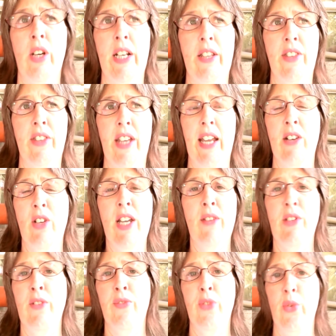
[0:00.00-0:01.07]
or anything. I don't
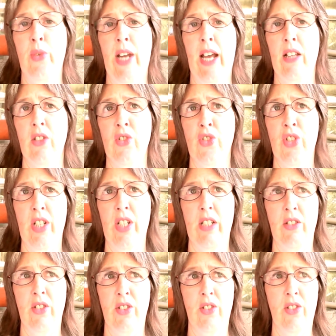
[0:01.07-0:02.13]
have any food
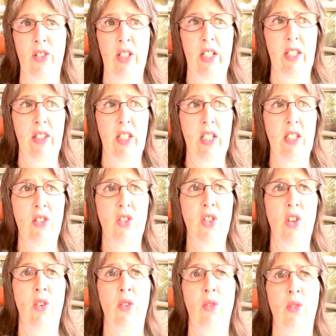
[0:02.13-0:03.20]
allergies or anything.
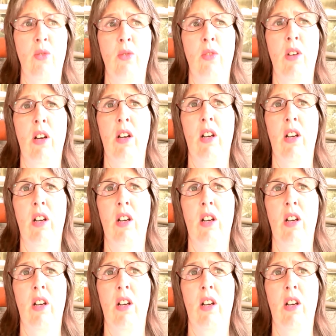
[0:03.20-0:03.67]
So,